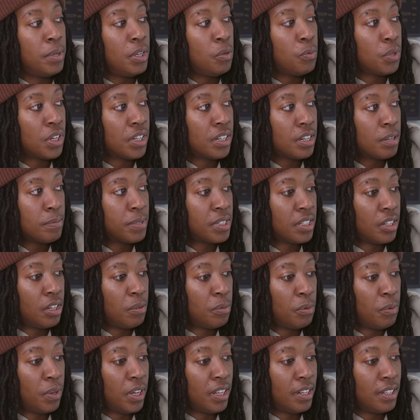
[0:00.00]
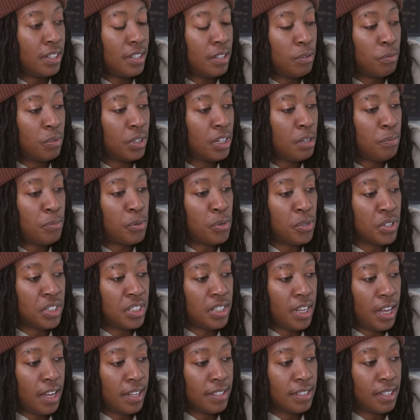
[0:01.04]
me, when it comes to upgrading, it really boils
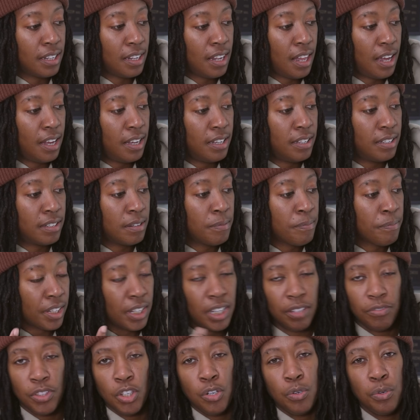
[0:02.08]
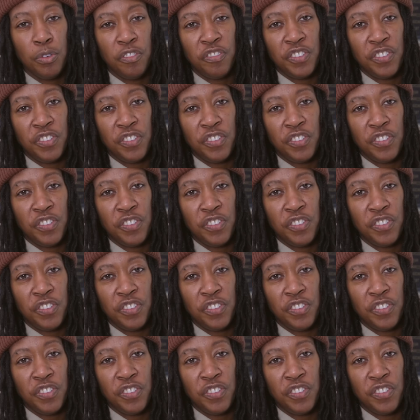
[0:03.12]
down to like, if the new